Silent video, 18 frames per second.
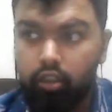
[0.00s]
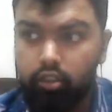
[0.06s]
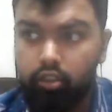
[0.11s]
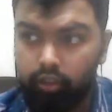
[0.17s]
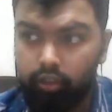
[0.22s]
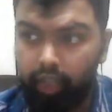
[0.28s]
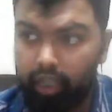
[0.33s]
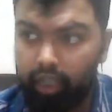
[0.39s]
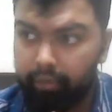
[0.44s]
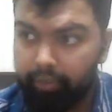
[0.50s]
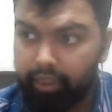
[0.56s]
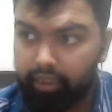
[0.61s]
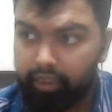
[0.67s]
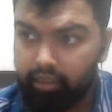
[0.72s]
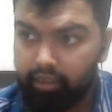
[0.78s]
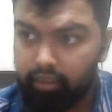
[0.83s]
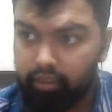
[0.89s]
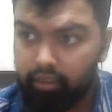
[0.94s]
So that
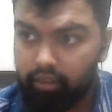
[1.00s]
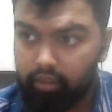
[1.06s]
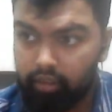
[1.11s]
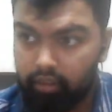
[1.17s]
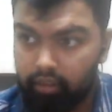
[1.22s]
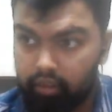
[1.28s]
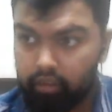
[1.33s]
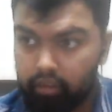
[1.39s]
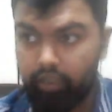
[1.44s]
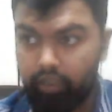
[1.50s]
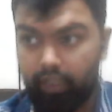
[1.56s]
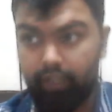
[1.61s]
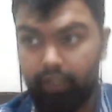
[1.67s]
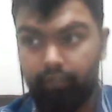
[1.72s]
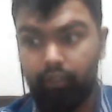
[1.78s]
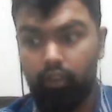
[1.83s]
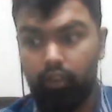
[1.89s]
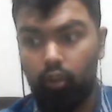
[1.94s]
means
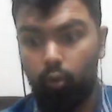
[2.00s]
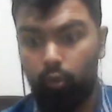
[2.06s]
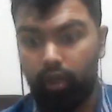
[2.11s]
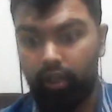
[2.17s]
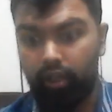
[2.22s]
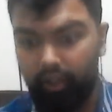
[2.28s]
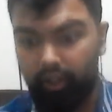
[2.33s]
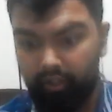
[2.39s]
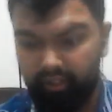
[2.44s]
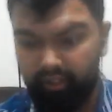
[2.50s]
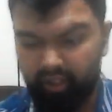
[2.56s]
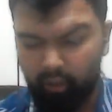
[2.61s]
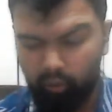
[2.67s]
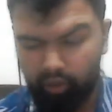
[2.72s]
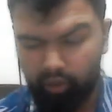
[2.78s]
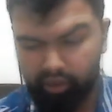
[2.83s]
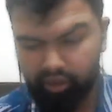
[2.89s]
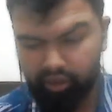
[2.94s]
even though we're
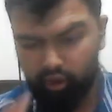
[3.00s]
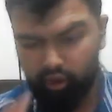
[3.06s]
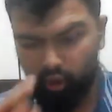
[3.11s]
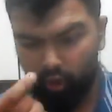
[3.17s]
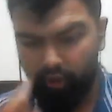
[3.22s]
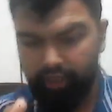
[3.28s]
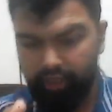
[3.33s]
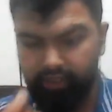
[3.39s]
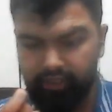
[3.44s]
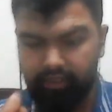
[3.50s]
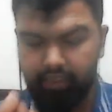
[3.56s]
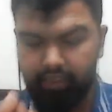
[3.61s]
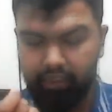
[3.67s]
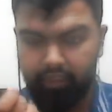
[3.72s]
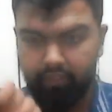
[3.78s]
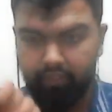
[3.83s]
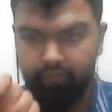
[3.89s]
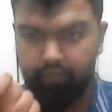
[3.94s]
nothing, we're so
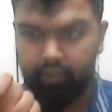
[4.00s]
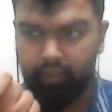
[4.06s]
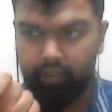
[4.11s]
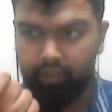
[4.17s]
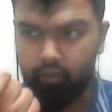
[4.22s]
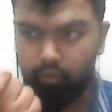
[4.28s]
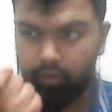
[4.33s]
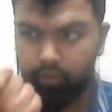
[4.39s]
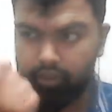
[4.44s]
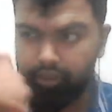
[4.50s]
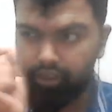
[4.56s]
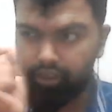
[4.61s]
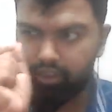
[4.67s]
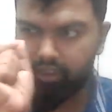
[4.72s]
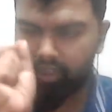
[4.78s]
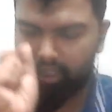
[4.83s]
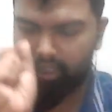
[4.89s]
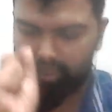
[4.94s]
insignificant, we're
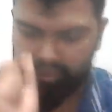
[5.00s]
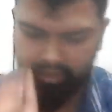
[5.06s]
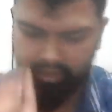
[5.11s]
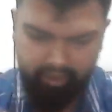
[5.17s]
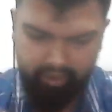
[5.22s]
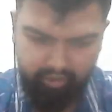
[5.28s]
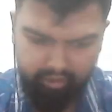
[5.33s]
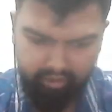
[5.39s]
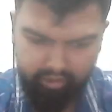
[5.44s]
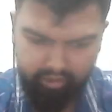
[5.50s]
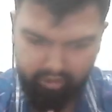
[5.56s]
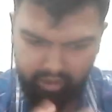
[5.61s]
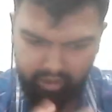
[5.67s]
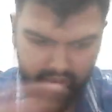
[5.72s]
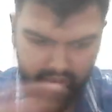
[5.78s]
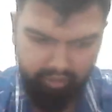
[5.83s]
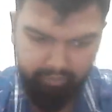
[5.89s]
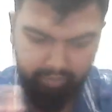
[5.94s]
just like
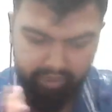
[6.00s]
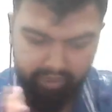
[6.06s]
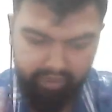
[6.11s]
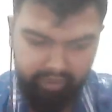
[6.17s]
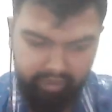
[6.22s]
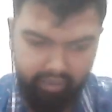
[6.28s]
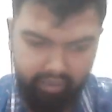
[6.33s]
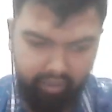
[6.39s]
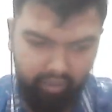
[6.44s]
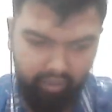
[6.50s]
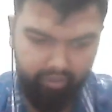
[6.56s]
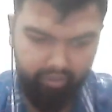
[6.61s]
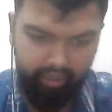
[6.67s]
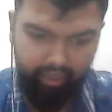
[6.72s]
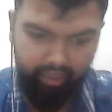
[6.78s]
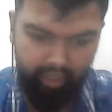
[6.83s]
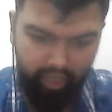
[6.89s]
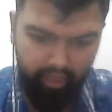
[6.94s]
basically
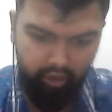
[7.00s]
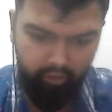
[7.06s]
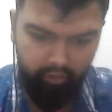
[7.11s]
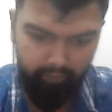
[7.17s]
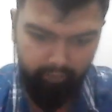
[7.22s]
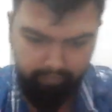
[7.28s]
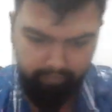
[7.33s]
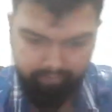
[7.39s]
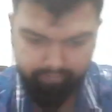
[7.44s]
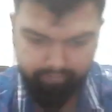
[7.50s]
nothing, an atom.